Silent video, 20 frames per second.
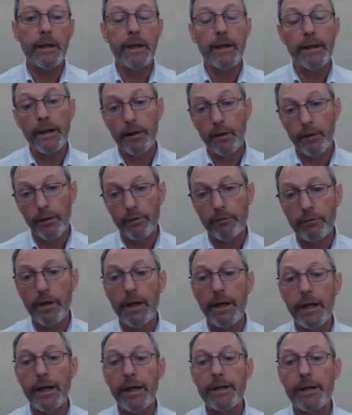and then on the
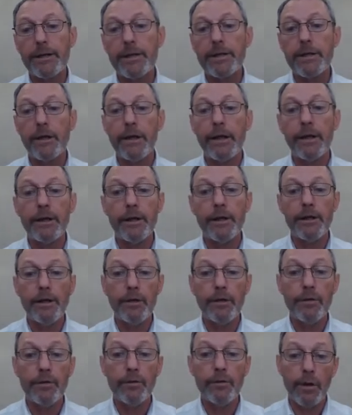right-hand side, the
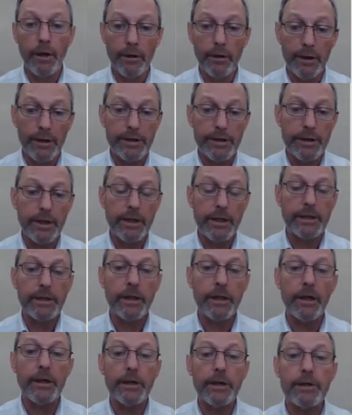new
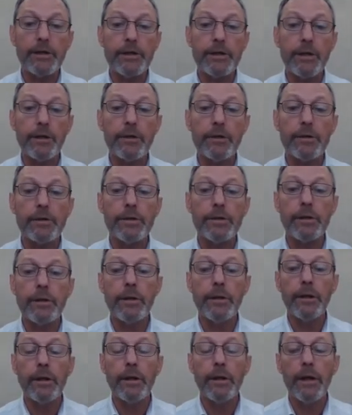RICS guidance note
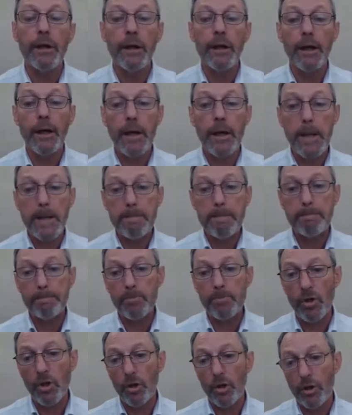
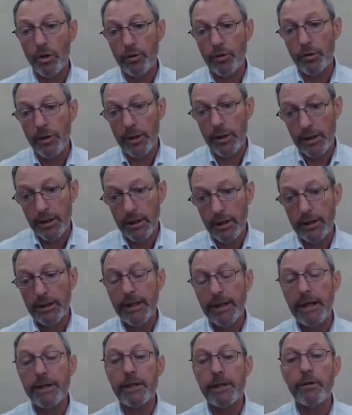um, on uh,
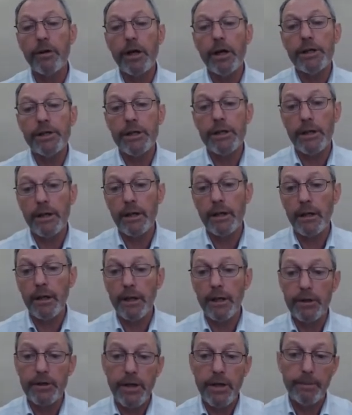categorizing
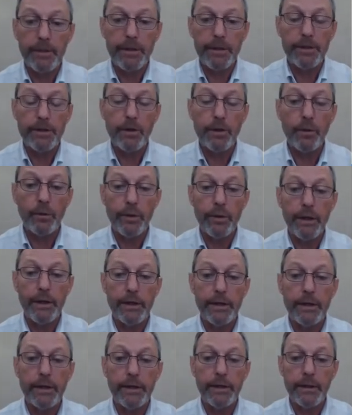uh, Japanese
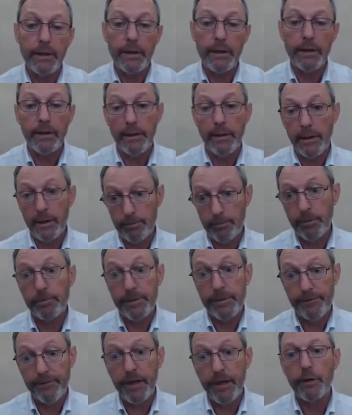knotweed in, in, in, a
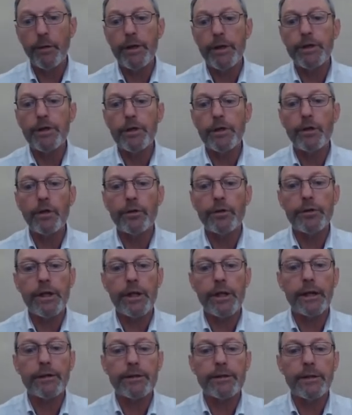property valuation
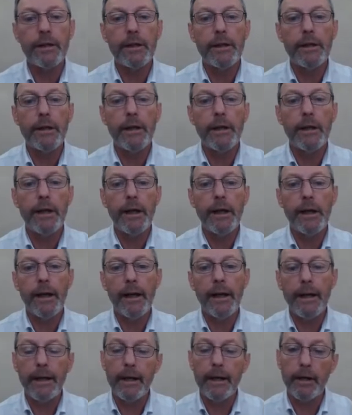context
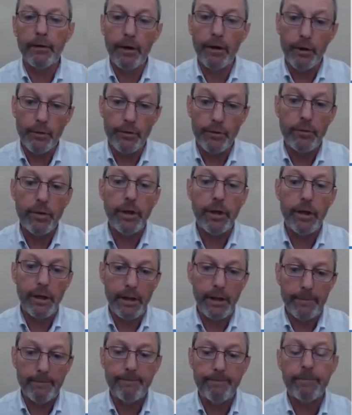uh, and our own
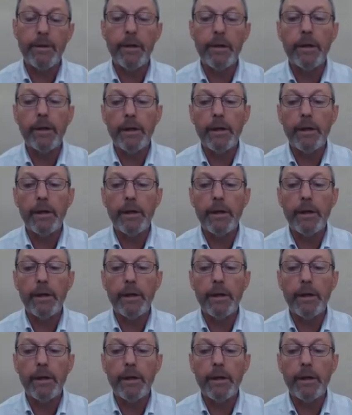um,